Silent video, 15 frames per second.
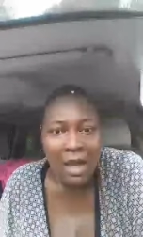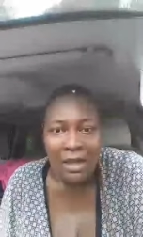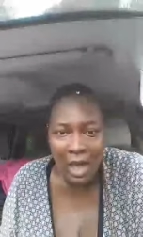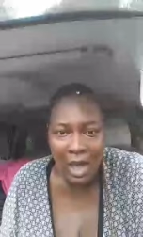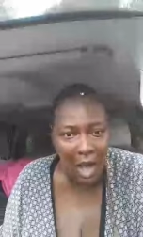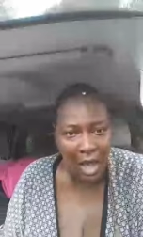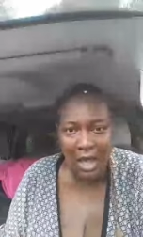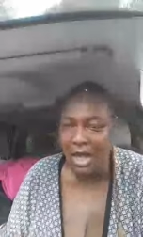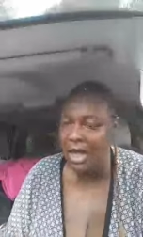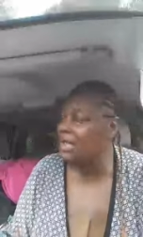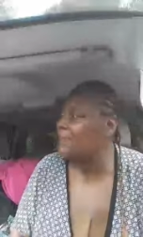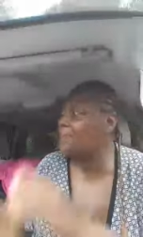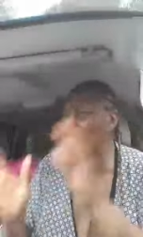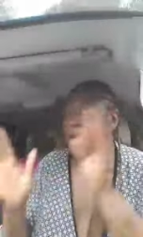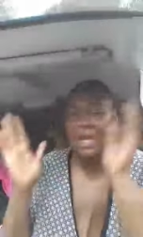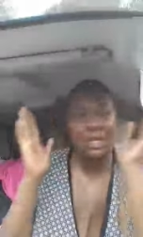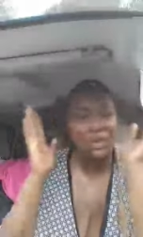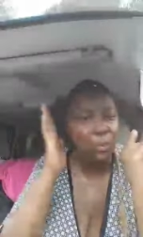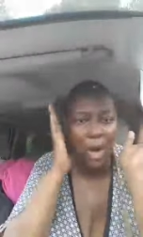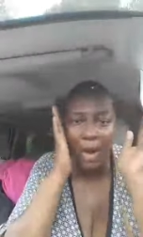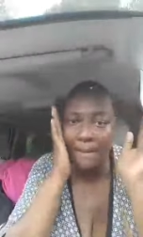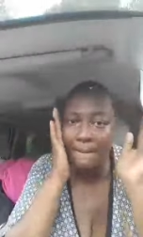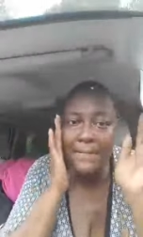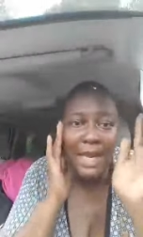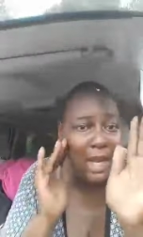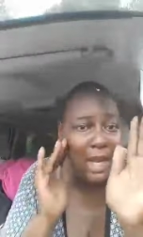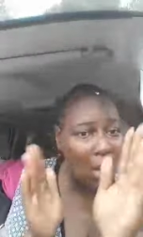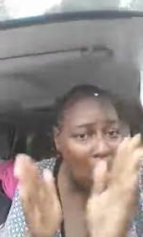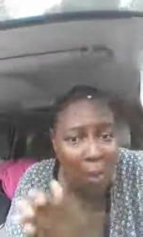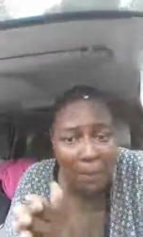Yeah, it's, it's one
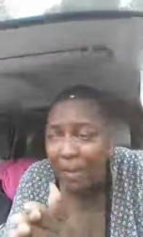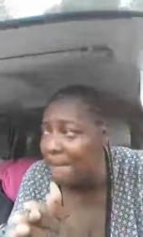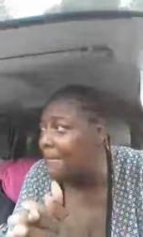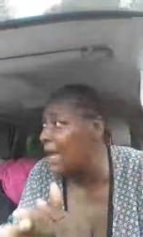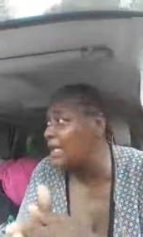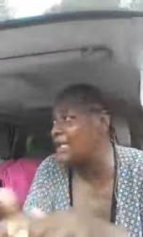big open